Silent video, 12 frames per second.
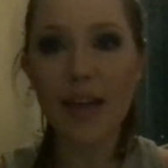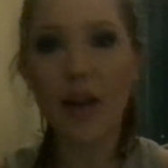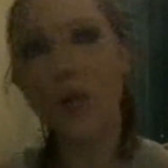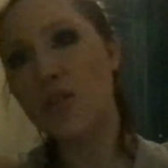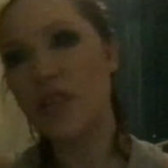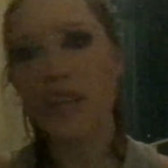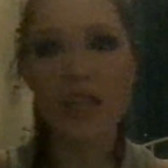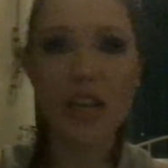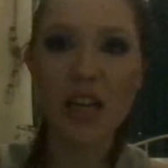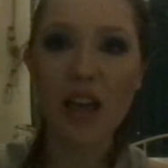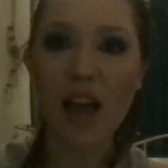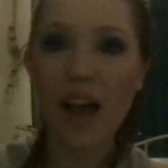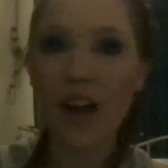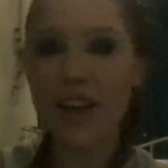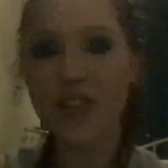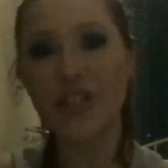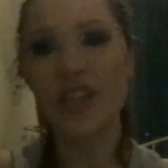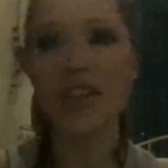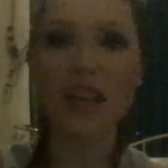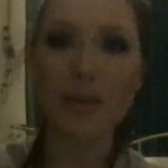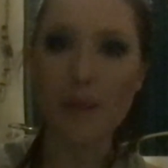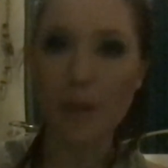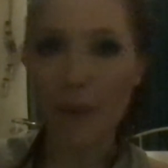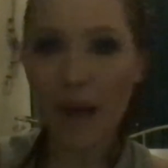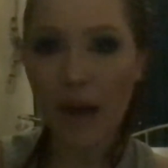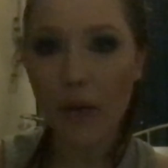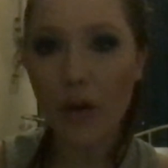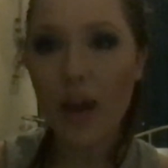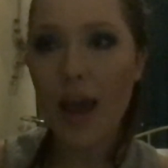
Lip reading: oh, she's a slag, like she sleeps about.